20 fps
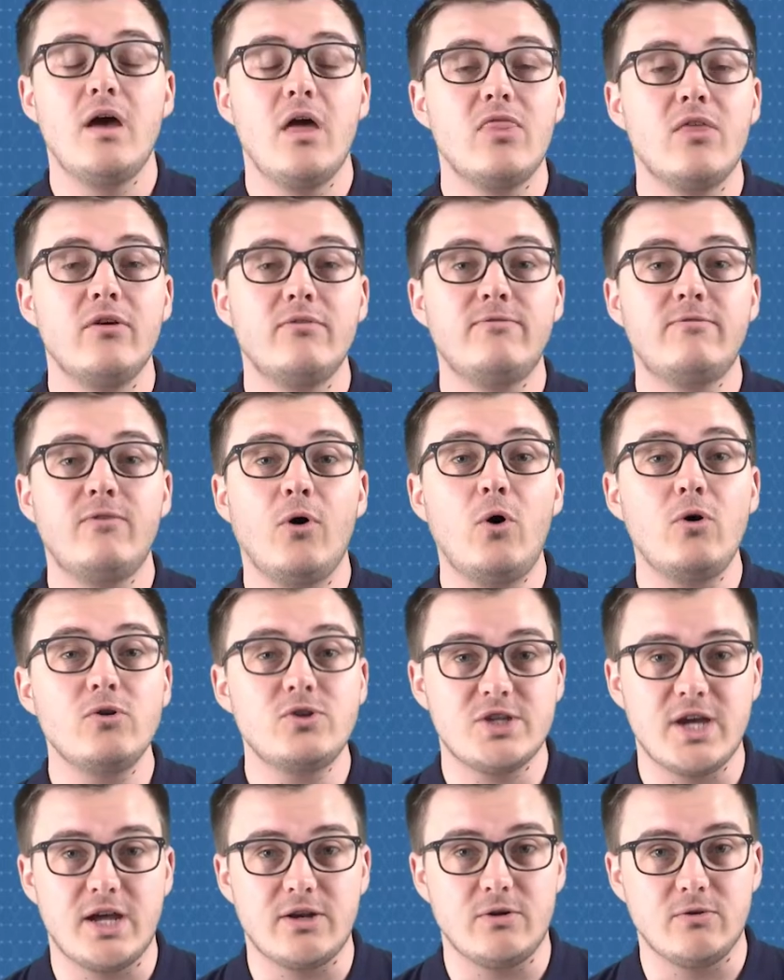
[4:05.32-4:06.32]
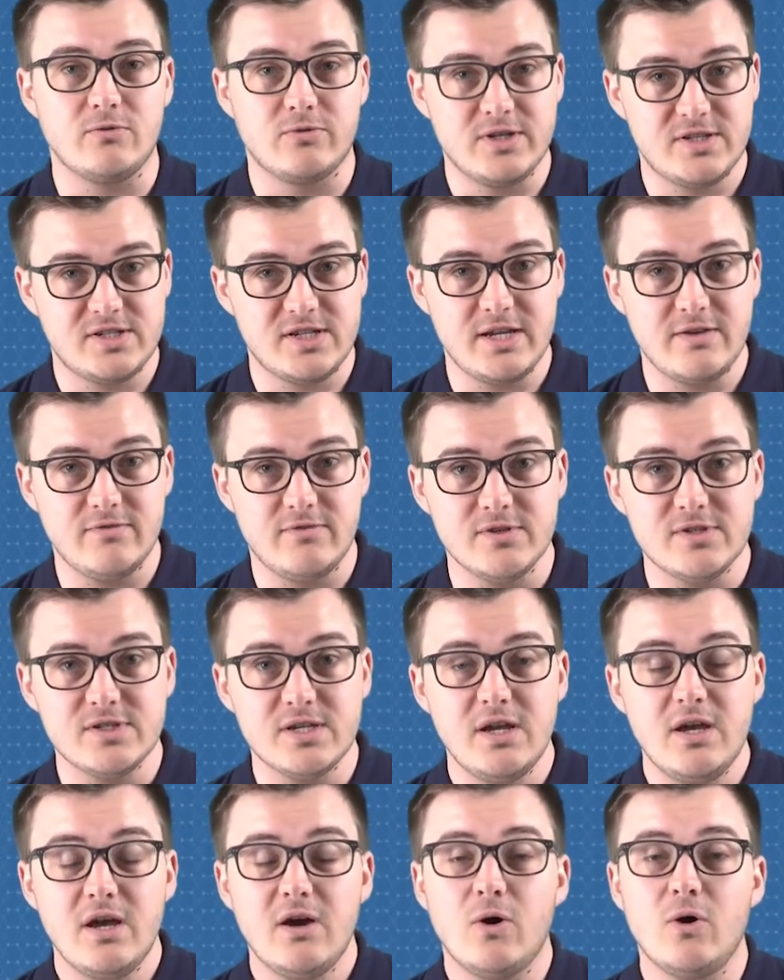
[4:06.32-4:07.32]
The 4-channel receivers
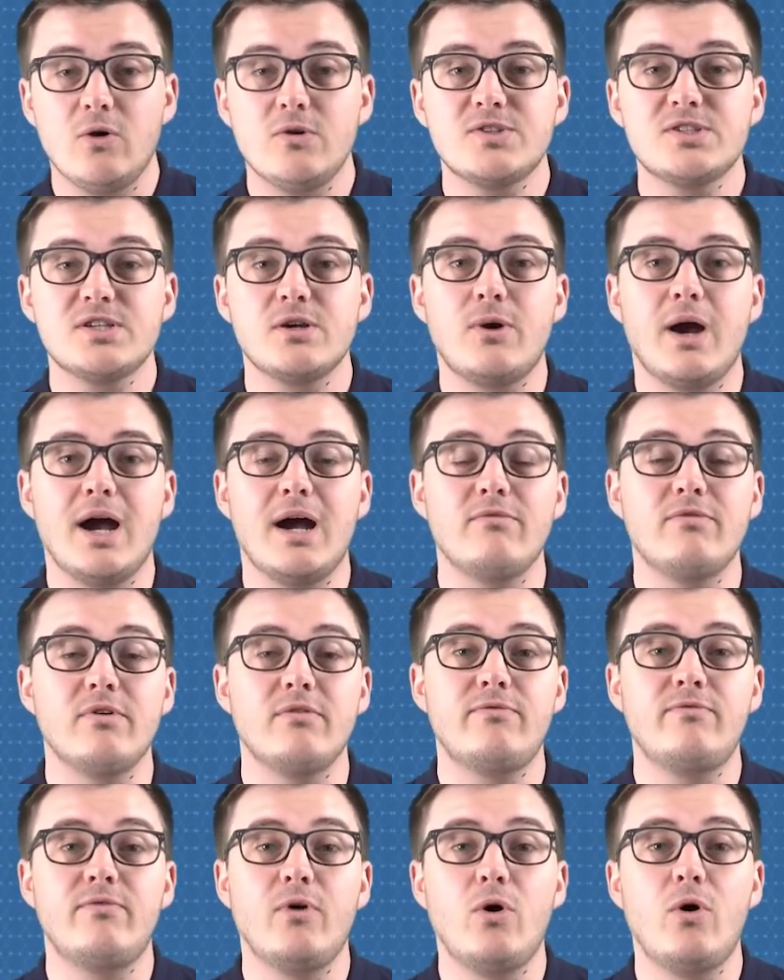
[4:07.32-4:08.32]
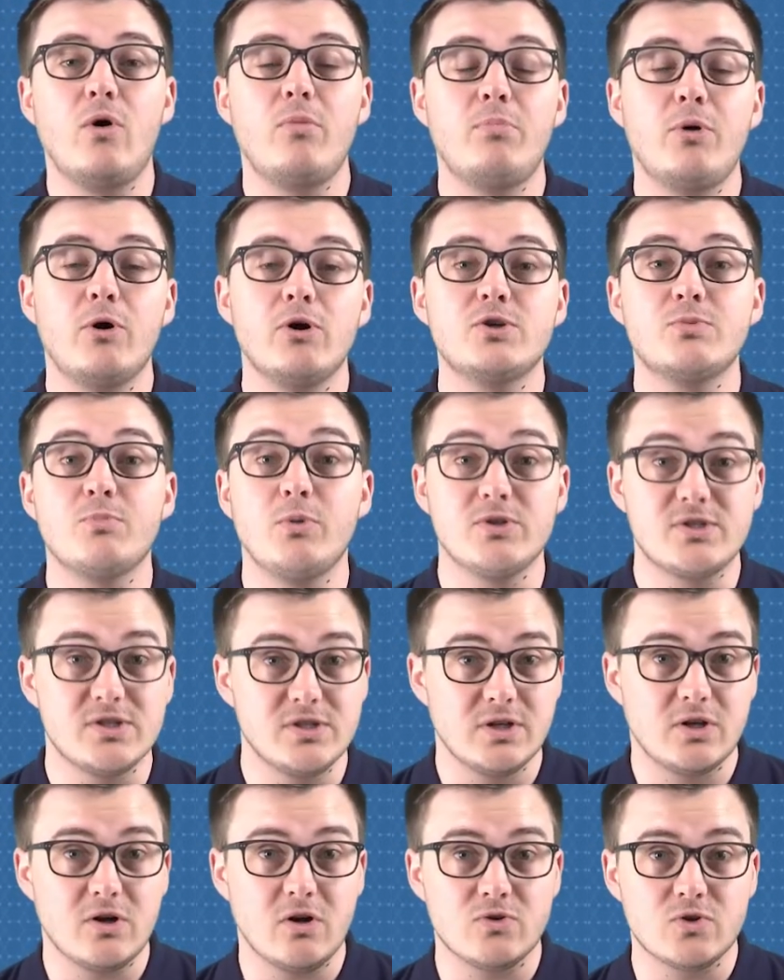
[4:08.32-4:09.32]
also have 4
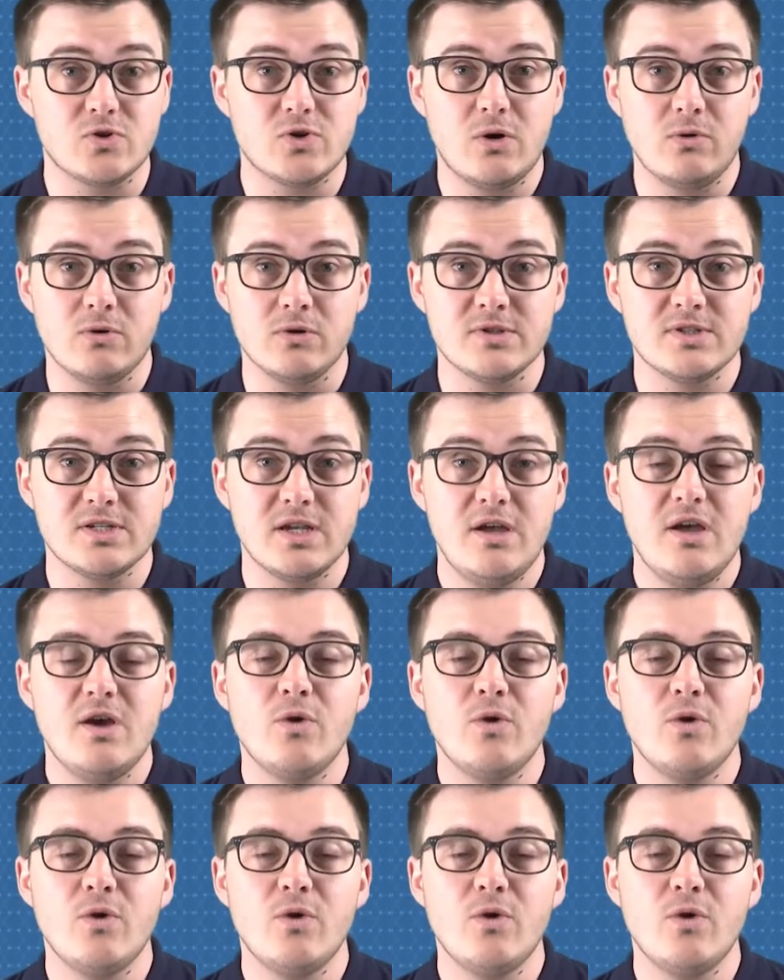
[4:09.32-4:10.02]
push-button controls,